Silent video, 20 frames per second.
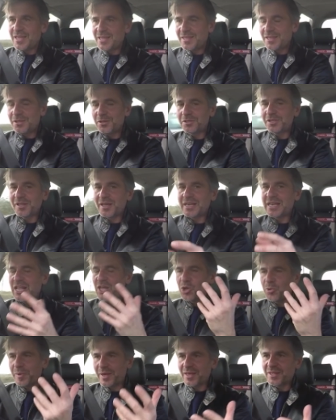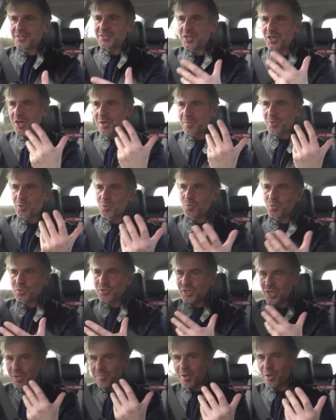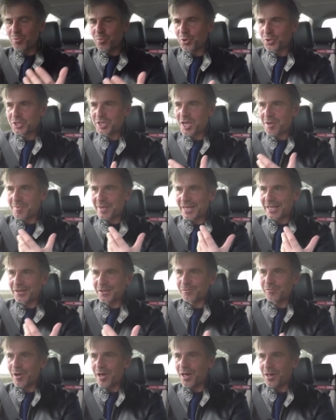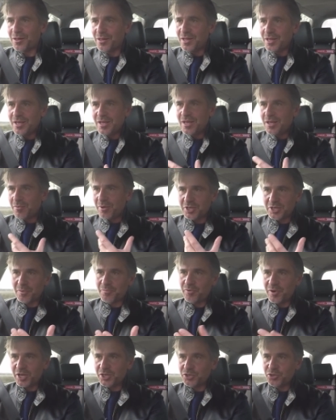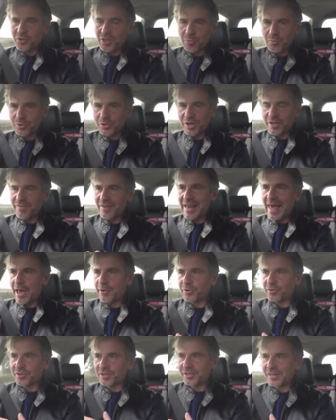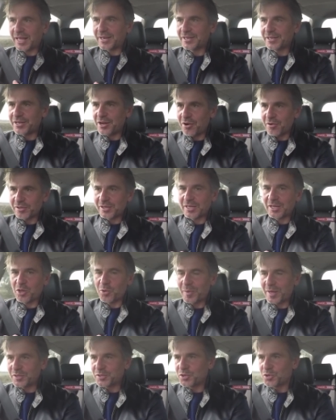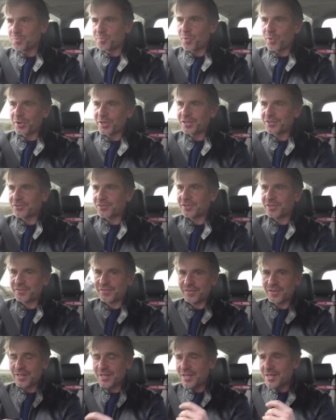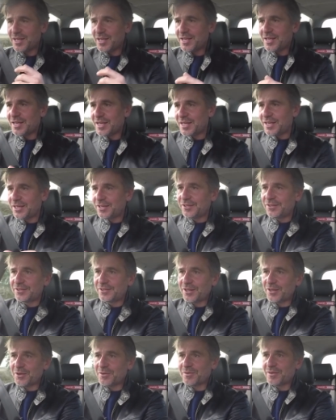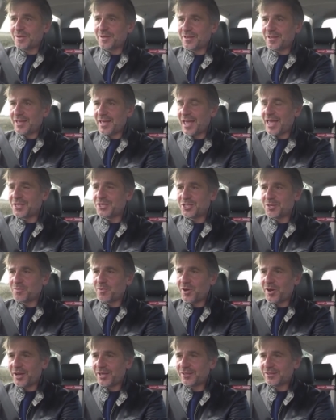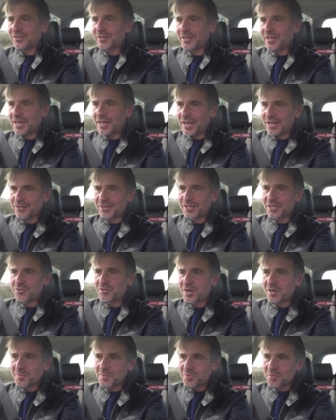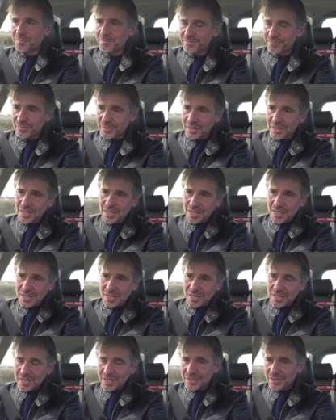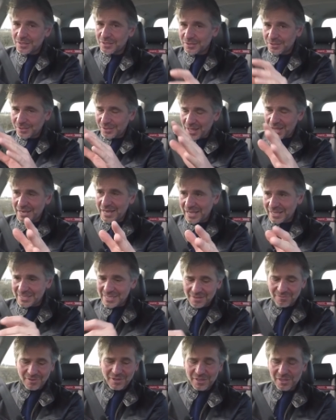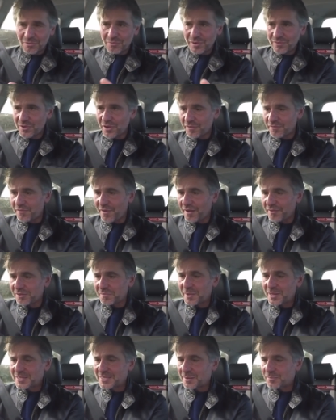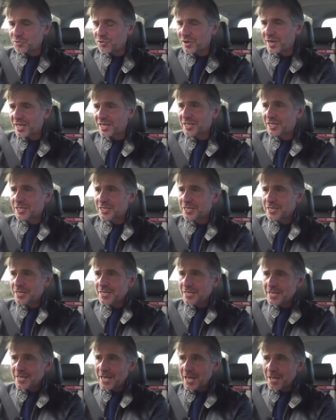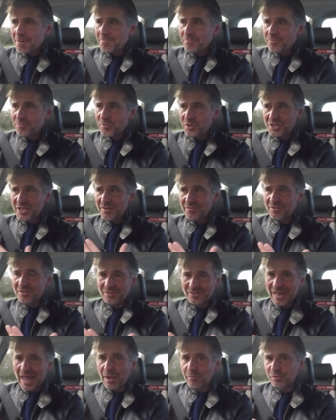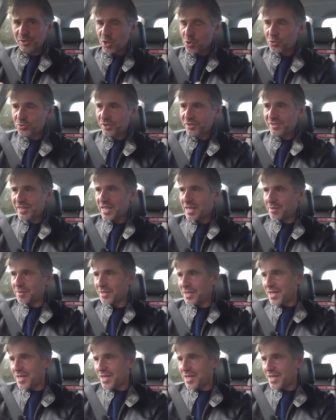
There's also a little bit of turbo whoosh coming in as well, which I'm pretty sure they wouldn't have allowed on the standard car. It was a little bit too boisterous. So engine wise, it's incredible. Slight negative is that we've got a 5-speed Tiptronic, which even sounds old, doesn't it?